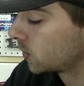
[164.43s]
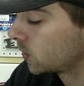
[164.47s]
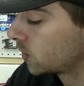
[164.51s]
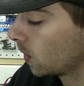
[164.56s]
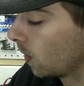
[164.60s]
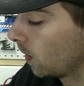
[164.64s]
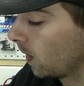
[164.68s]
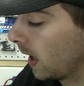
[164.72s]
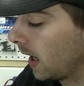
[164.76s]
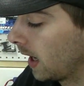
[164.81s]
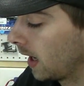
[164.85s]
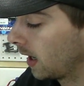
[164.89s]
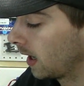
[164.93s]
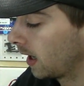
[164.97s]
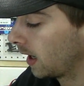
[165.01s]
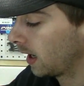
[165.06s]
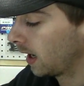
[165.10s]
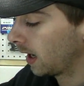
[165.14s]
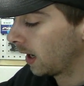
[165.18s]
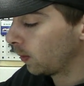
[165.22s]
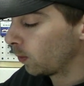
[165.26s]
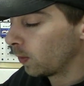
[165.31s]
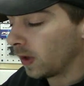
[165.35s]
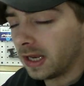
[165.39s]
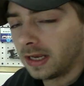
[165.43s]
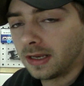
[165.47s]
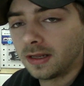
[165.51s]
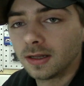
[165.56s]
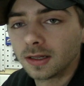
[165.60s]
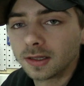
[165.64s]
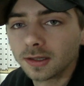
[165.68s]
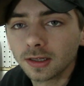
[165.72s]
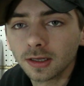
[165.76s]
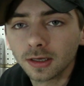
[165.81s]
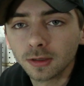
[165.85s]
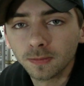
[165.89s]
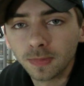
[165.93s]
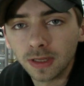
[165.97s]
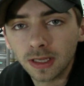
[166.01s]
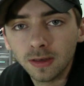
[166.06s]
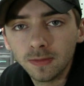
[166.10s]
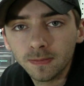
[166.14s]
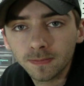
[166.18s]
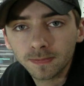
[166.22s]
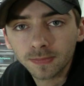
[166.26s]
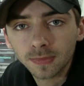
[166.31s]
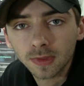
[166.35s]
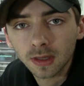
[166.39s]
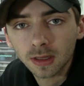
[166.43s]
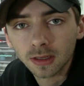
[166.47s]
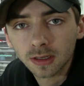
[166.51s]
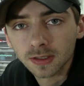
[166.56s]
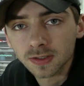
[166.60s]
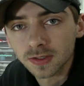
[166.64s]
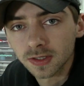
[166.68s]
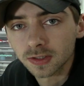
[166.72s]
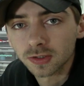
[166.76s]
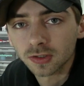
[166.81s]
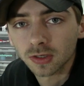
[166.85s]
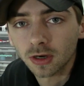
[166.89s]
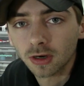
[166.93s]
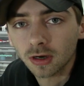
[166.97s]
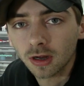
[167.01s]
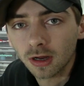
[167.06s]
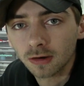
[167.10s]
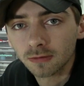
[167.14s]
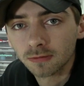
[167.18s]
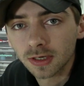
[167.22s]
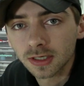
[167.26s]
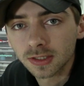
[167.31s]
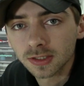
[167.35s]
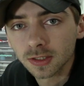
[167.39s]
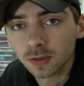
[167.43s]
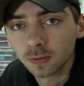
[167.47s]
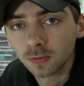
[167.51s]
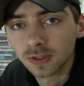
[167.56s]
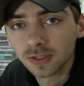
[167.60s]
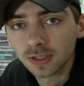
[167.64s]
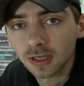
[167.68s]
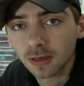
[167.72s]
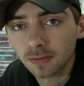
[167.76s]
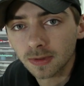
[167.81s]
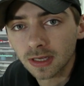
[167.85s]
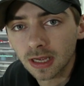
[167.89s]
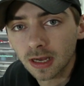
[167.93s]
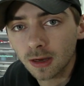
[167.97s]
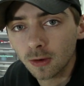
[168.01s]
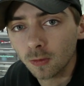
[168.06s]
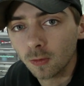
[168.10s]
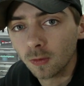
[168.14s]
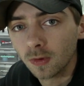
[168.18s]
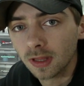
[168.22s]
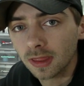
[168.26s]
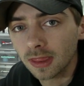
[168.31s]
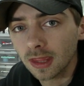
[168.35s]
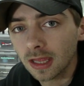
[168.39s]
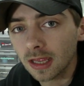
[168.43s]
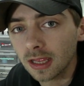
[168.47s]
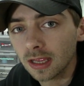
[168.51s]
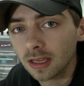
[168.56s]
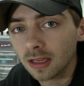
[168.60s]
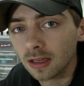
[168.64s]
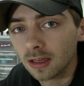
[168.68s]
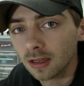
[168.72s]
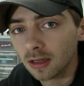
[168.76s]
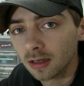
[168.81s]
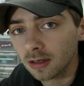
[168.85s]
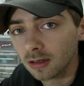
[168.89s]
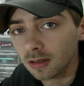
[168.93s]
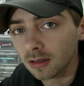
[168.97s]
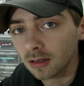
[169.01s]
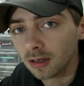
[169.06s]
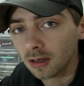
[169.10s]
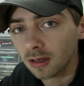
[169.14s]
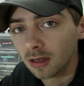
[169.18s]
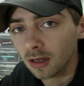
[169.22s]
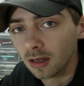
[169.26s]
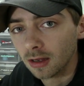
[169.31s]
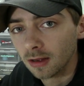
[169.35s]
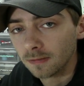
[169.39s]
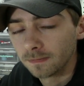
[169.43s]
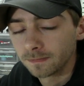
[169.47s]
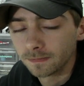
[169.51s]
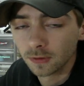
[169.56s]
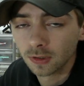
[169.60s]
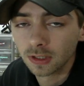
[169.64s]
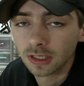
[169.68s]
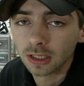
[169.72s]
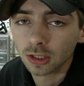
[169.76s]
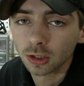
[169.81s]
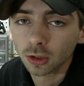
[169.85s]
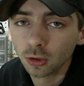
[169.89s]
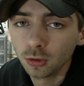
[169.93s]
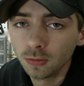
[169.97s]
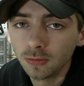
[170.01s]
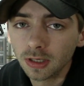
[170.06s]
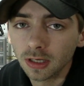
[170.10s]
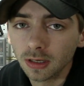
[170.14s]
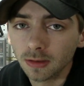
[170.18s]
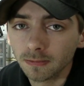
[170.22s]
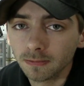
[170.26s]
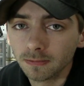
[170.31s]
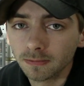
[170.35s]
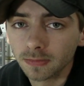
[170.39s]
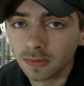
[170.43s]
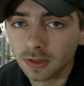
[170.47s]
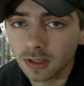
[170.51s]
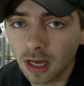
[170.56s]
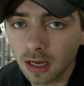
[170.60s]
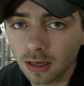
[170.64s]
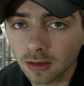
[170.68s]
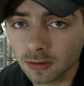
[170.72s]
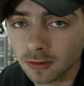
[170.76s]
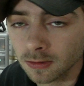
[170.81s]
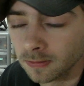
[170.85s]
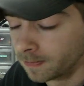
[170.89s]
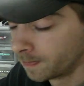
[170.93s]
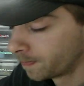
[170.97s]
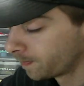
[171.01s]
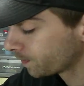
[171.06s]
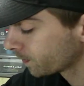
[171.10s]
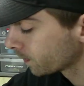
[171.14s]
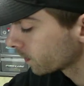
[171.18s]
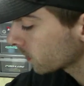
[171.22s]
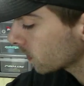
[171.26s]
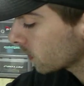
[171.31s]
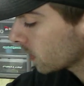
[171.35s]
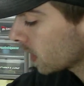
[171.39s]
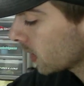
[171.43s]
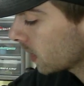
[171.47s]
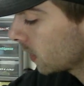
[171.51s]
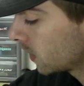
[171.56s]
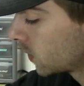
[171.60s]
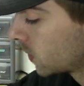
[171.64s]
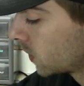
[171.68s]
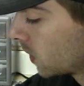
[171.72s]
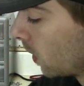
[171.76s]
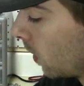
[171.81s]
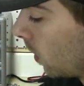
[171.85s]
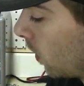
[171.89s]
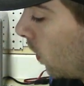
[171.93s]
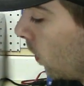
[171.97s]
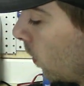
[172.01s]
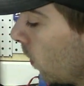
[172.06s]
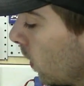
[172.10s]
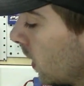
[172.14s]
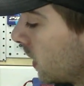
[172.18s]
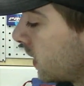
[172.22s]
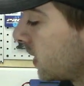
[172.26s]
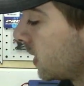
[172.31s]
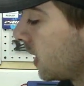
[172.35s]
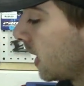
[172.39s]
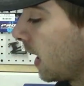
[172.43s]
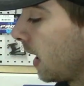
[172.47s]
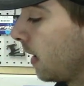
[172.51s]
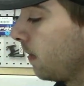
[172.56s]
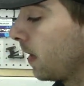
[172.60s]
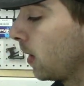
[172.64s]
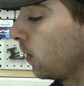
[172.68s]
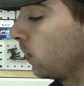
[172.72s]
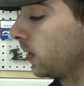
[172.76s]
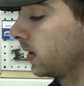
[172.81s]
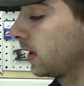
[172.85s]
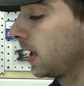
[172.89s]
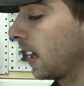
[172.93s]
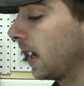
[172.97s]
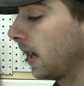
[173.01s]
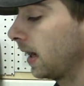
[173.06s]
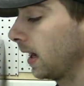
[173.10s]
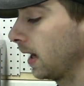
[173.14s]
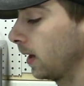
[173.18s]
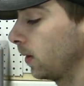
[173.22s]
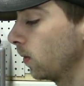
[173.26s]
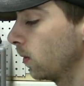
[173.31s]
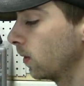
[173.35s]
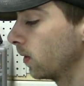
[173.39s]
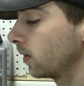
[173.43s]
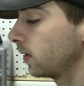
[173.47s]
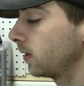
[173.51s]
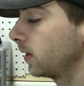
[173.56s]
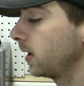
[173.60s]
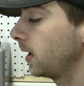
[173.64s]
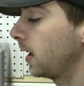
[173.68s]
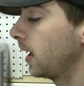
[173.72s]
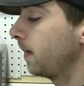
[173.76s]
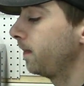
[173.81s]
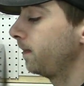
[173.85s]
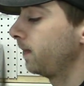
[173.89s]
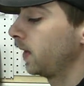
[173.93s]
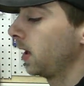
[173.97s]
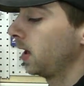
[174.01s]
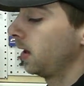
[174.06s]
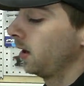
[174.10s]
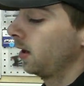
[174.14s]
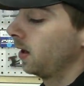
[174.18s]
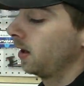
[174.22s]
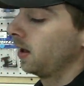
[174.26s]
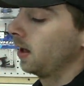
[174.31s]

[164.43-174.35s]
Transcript: So I waited a little bit because I saw Hot Racing was coming out with a uh, fully aluminum knuckle. So once they came out with that, I ordered it up